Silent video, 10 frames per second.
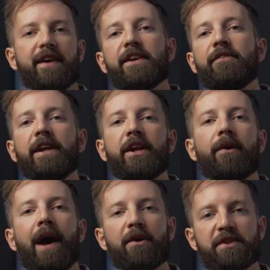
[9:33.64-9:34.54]
I didn't really know
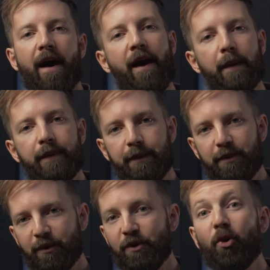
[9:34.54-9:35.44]
how to hire
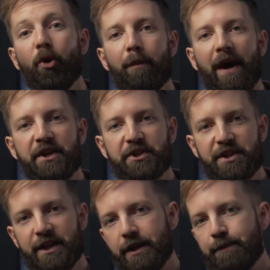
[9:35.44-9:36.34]
people or manage a
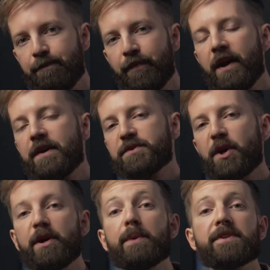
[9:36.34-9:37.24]
team, so
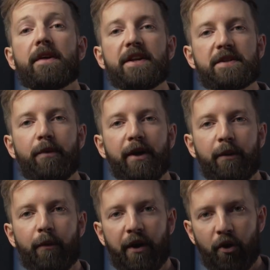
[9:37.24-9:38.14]
it was at this point
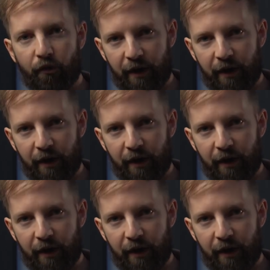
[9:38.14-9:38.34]
where I got